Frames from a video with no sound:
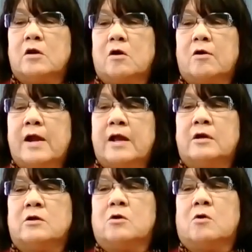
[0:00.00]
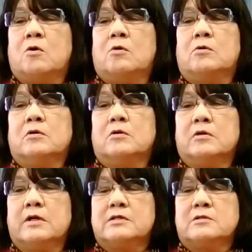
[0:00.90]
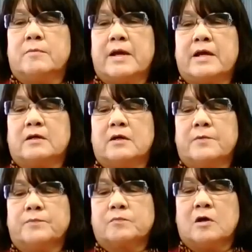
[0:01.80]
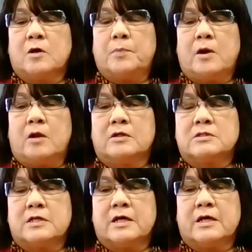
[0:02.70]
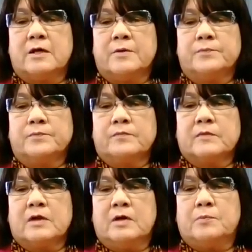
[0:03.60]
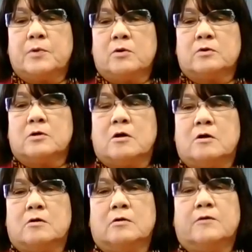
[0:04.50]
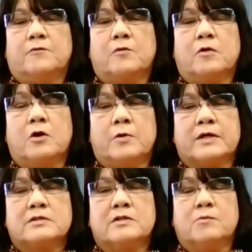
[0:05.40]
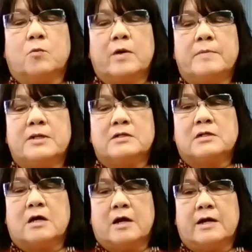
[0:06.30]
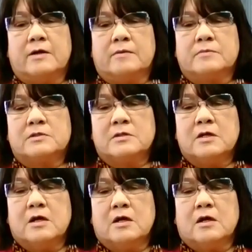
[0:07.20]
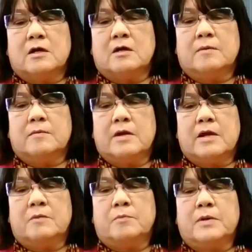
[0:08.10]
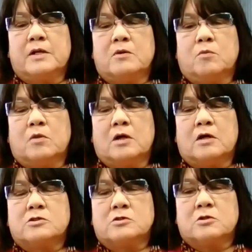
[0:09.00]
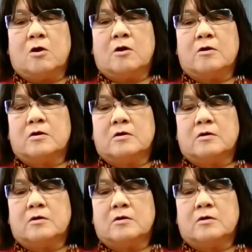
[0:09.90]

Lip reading: our end goal is to make a policy and protocol for loaning some women's items. But a start,